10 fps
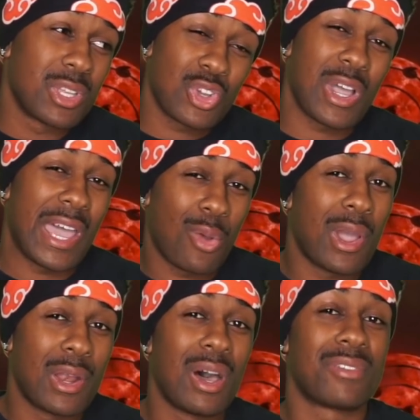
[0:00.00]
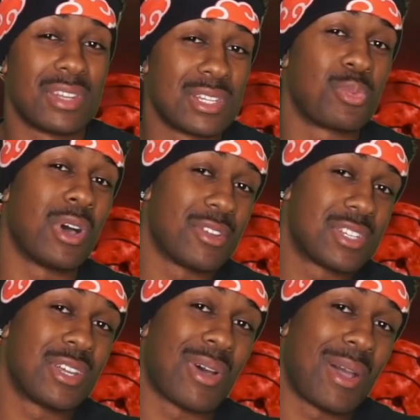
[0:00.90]
quite, often as well.
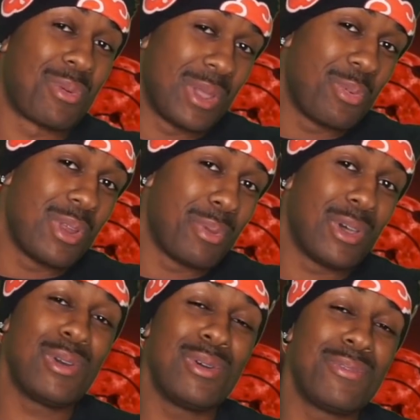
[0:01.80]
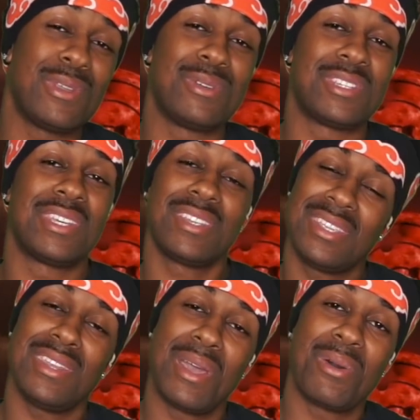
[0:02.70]
So I, it would behoove you to,
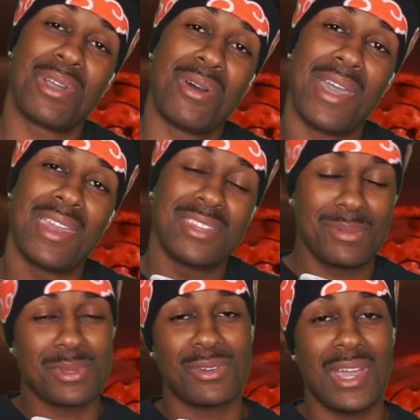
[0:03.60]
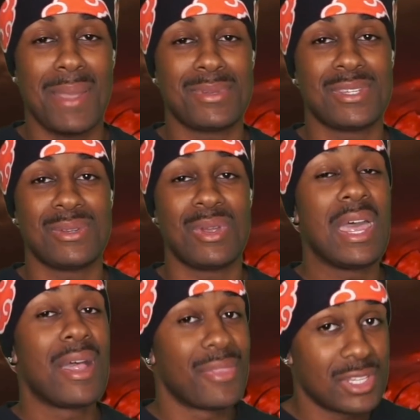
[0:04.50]
you know, go ahead and subscribe to
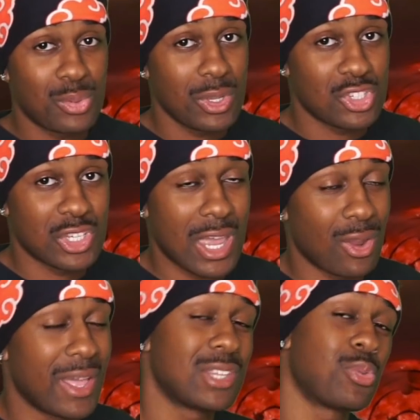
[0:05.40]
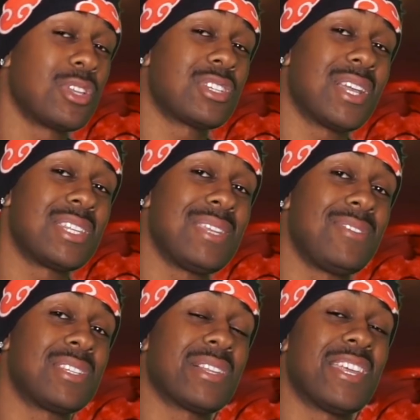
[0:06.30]
the Twitch channel at
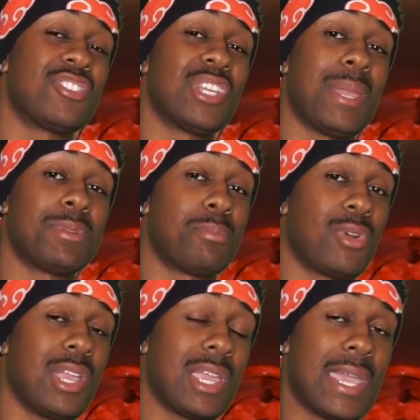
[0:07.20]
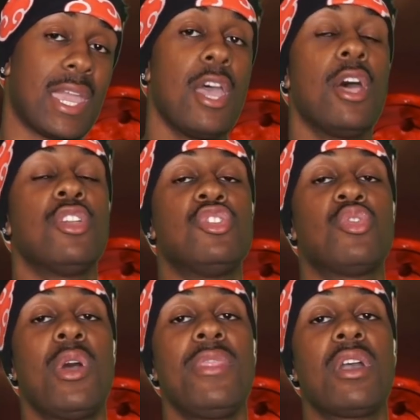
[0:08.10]
twitch.tv slash James
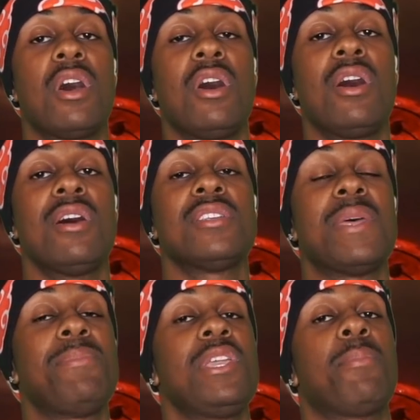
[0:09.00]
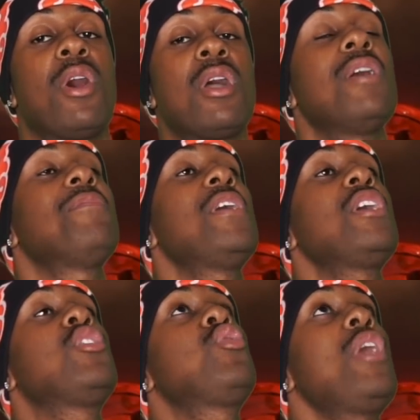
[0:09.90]
Join the cause and be a part of the
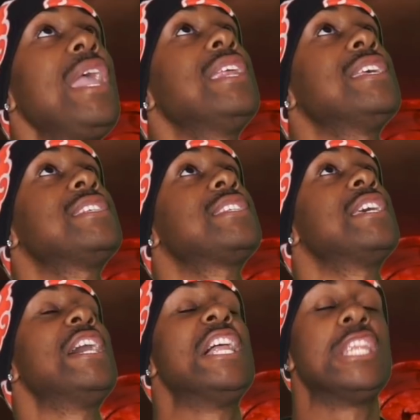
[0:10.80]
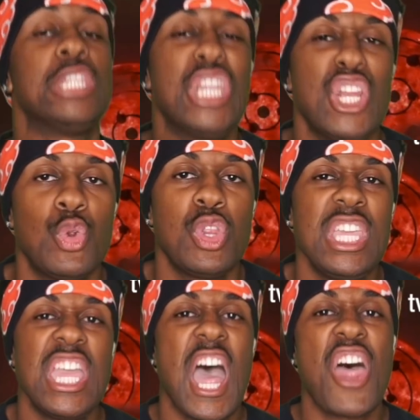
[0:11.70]
greatest,
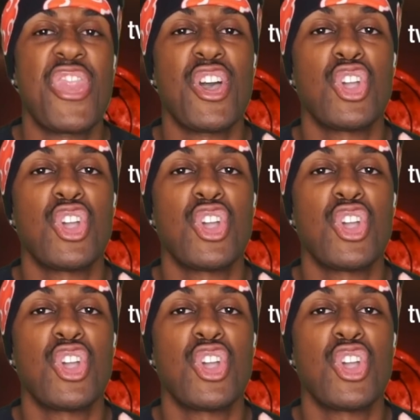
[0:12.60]
literally the